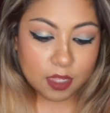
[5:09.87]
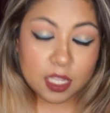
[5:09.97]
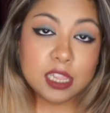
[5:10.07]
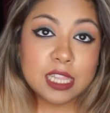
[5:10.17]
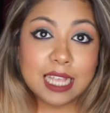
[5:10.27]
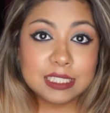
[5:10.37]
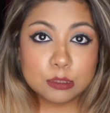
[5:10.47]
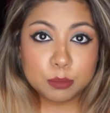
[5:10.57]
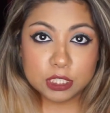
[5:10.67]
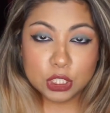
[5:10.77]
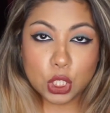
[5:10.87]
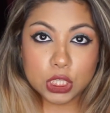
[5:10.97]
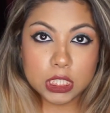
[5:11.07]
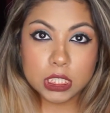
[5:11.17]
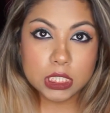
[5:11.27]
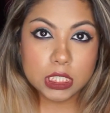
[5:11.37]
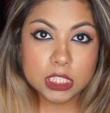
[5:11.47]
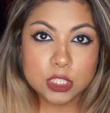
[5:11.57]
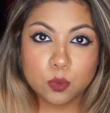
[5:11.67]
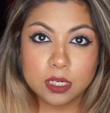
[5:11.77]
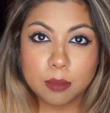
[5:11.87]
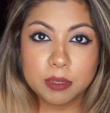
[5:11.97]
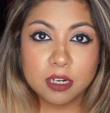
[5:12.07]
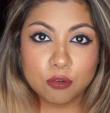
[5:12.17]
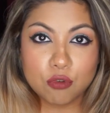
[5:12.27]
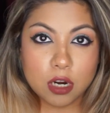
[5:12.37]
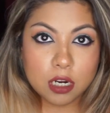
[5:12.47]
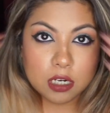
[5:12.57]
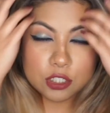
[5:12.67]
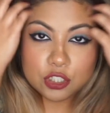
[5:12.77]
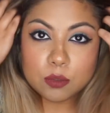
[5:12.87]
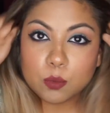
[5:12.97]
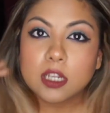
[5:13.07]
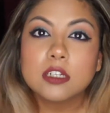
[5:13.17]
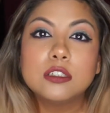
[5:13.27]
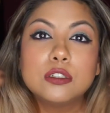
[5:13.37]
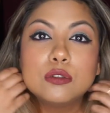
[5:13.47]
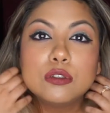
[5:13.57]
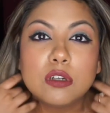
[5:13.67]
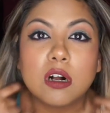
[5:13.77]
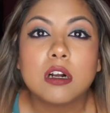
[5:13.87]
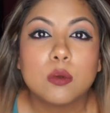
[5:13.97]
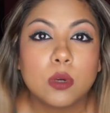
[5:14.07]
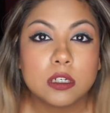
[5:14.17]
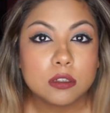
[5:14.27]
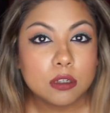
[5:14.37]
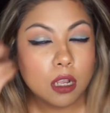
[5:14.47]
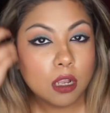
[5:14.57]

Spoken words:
Last but not the least, when I'm in a rush and when I do not want to